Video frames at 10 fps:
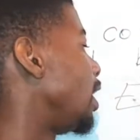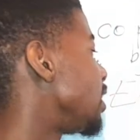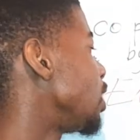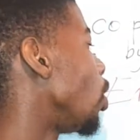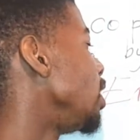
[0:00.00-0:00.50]

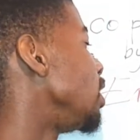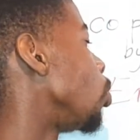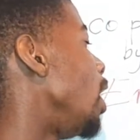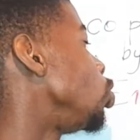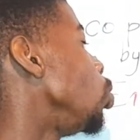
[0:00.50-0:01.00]
6 oranges,
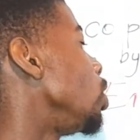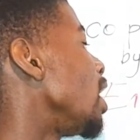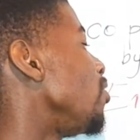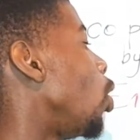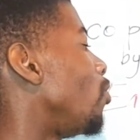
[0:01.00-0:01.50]
1, 2,
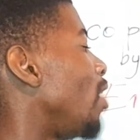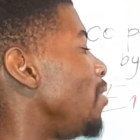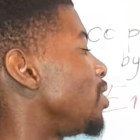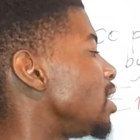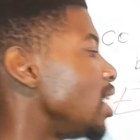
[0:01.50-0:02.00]
3, 4,
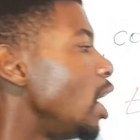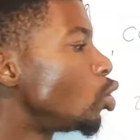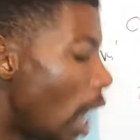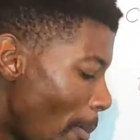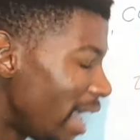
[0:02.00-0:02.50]
5, 6.
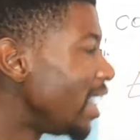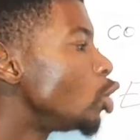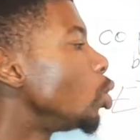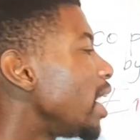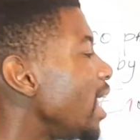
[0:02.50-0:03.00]
To how many?
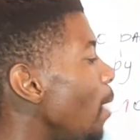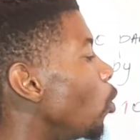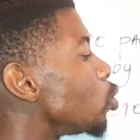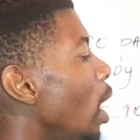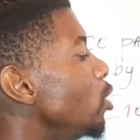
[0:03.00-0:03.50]
To 3
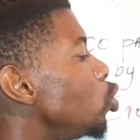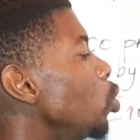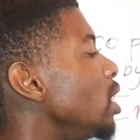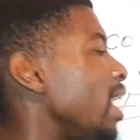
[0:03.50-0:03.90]
apples. 1, 2,